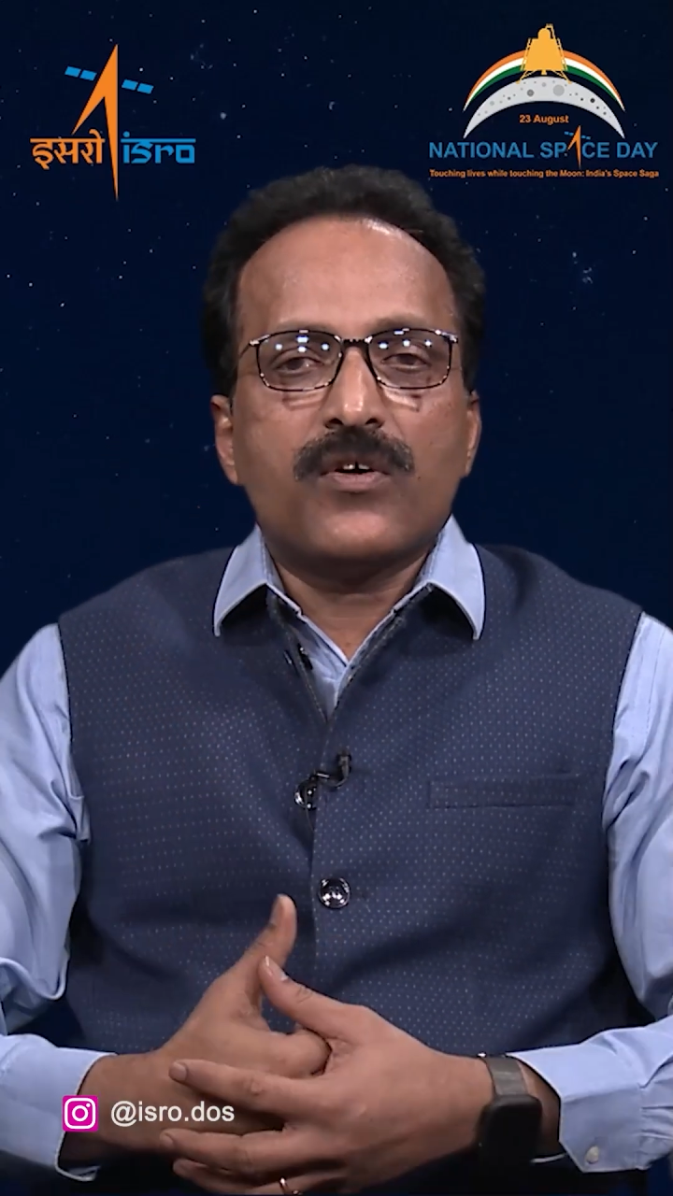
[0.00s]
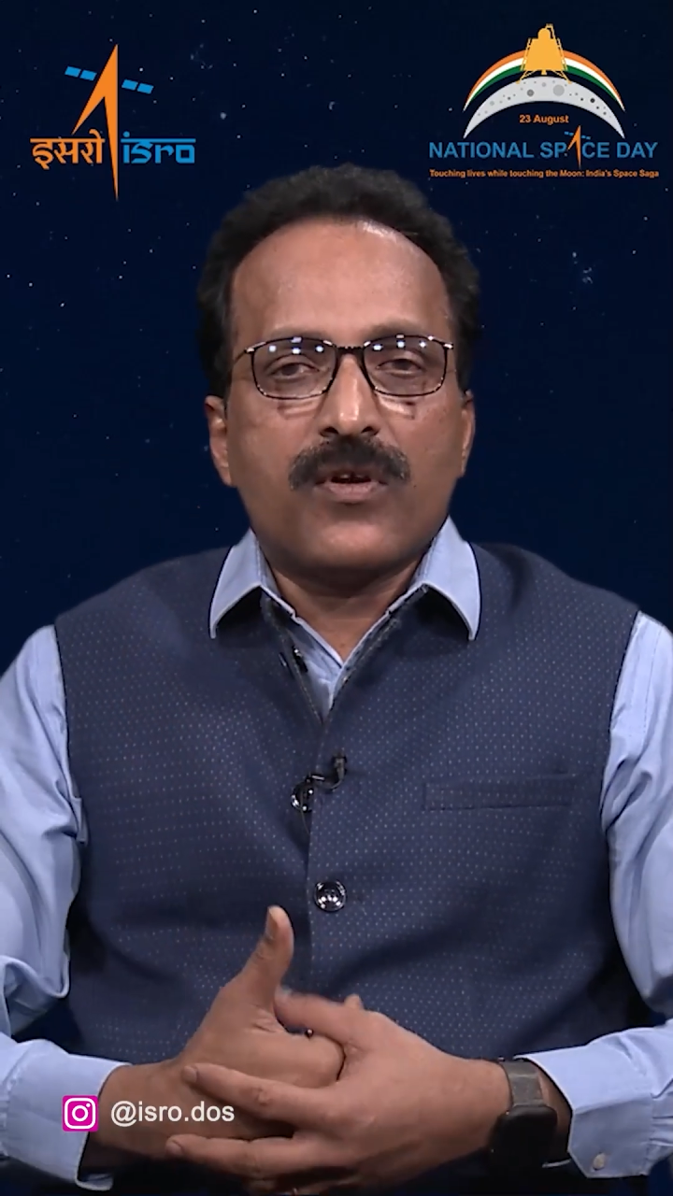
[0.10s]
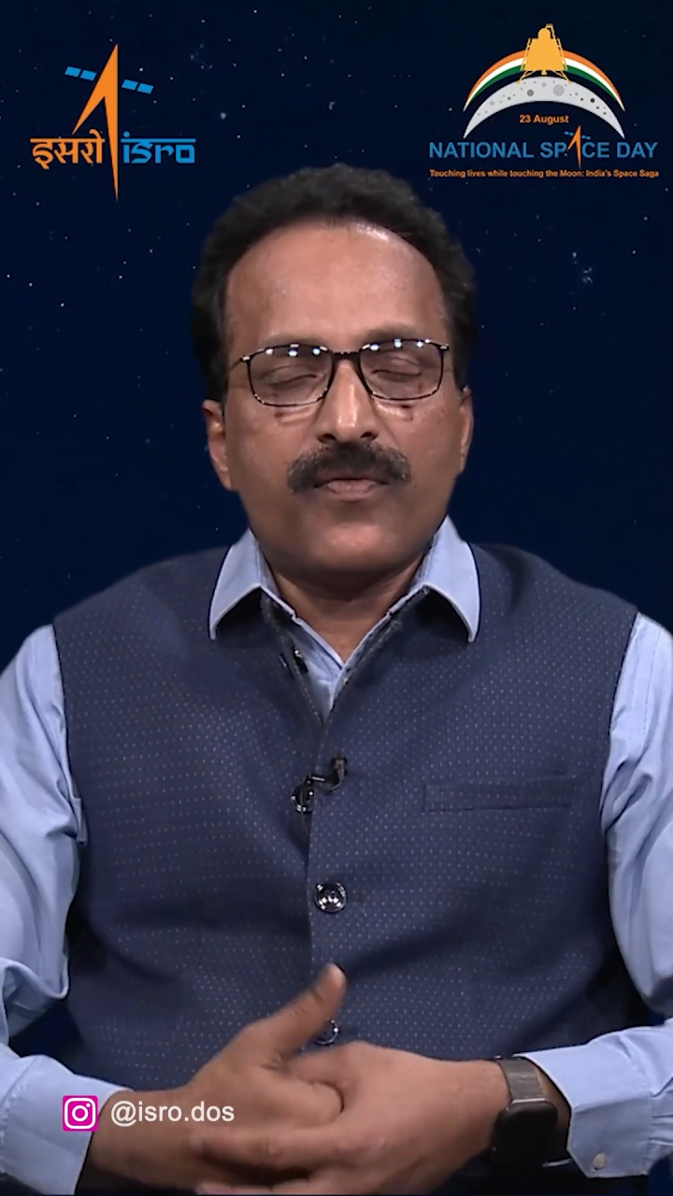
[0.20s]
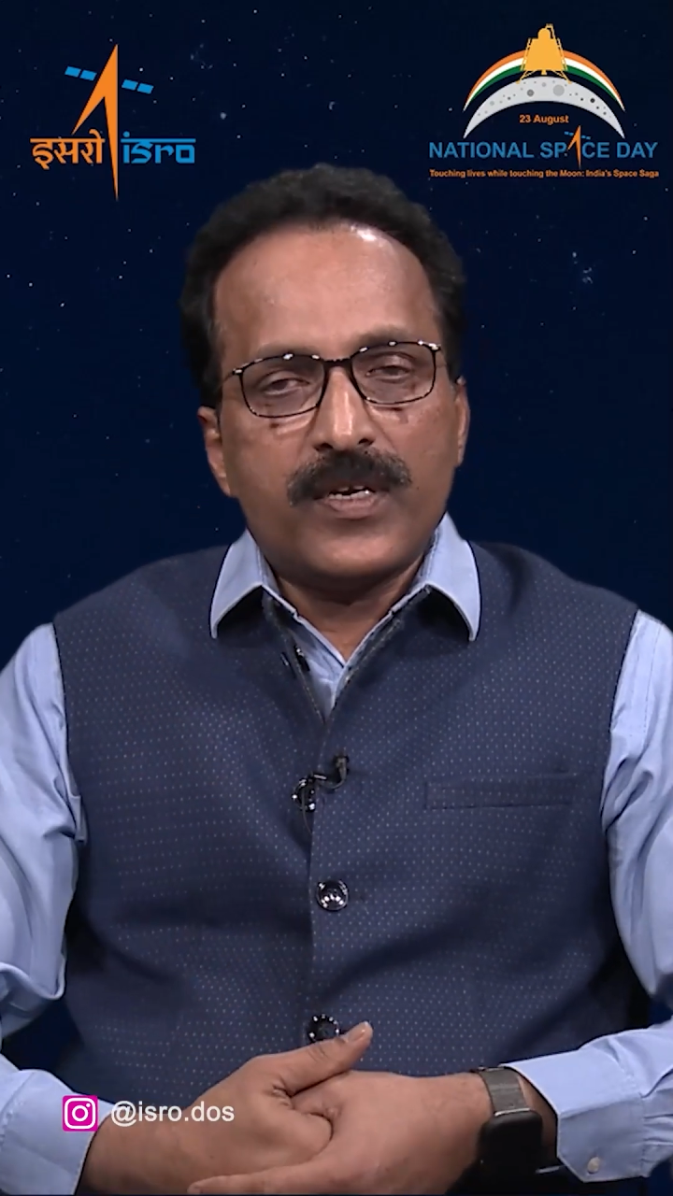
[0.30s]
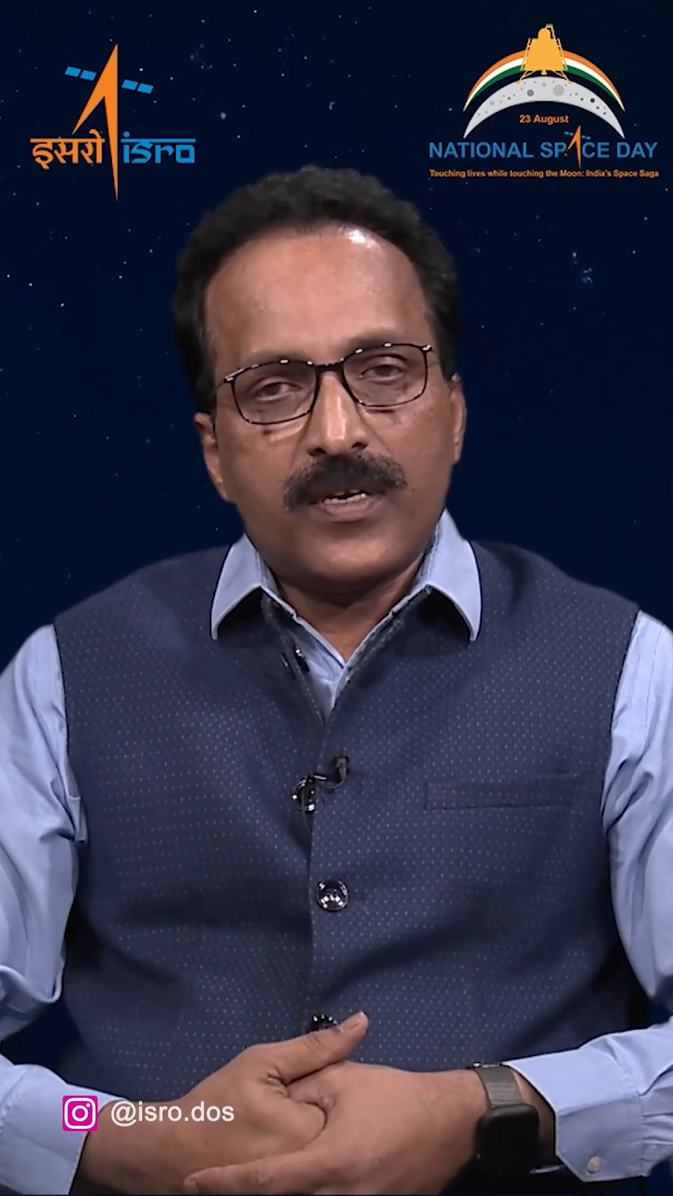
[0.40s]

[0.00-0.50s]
out of it.